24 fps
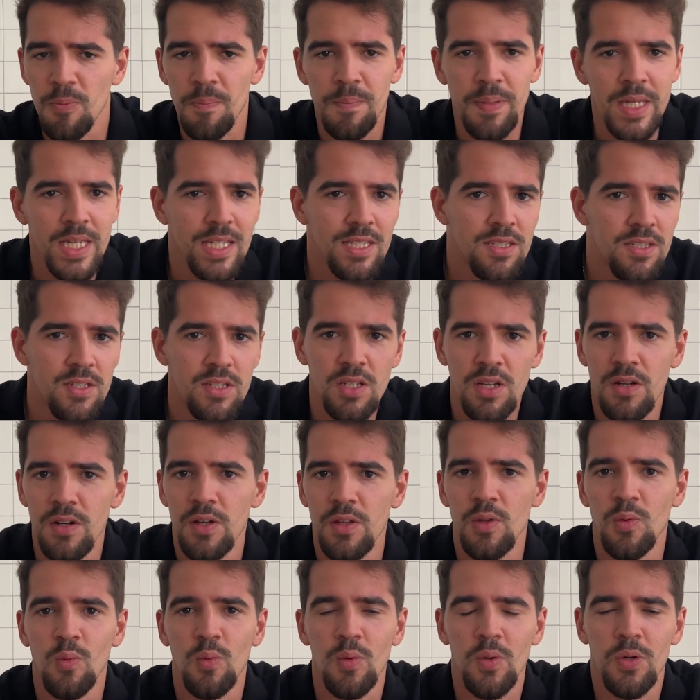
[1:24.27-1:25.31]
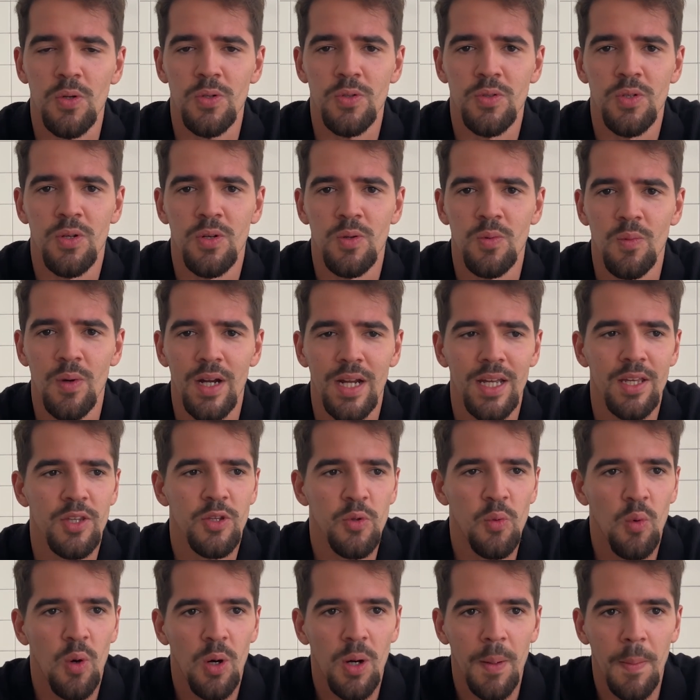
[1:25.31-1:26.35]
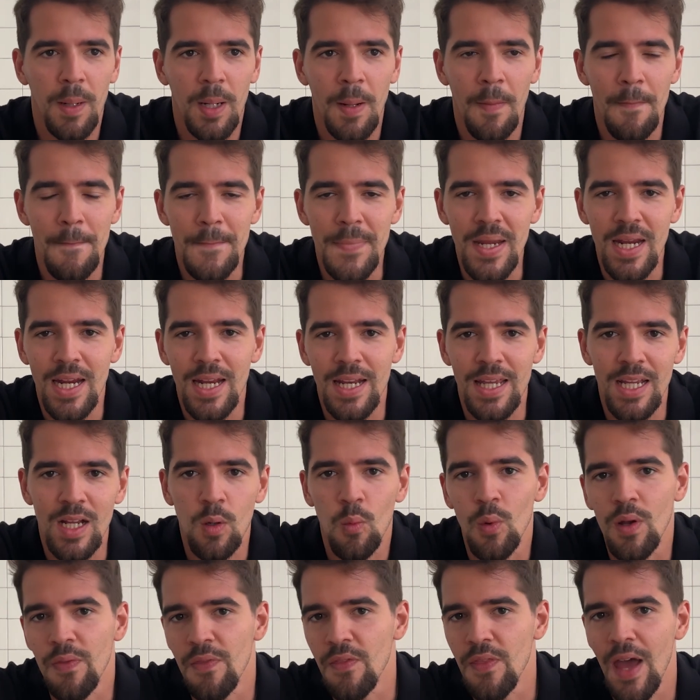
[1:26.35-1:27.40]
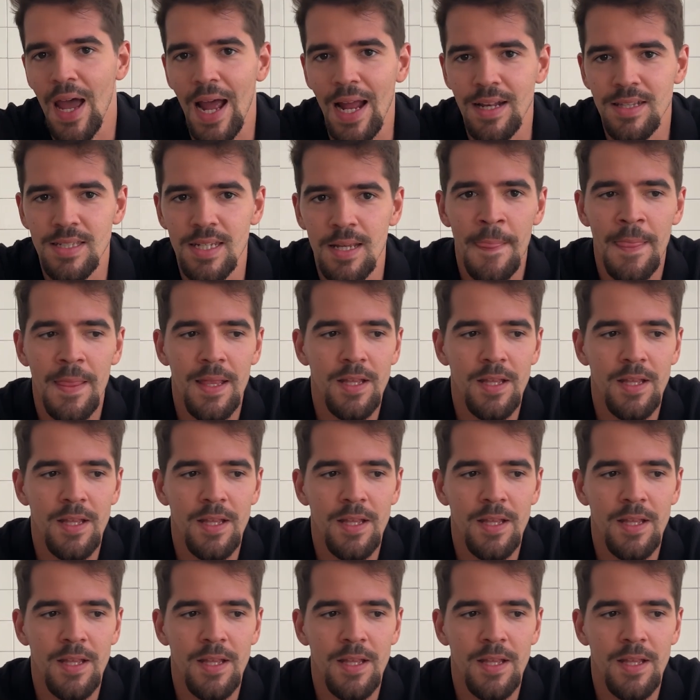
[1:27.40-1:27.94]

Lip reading: Beasts of the world, right? You are competing with that.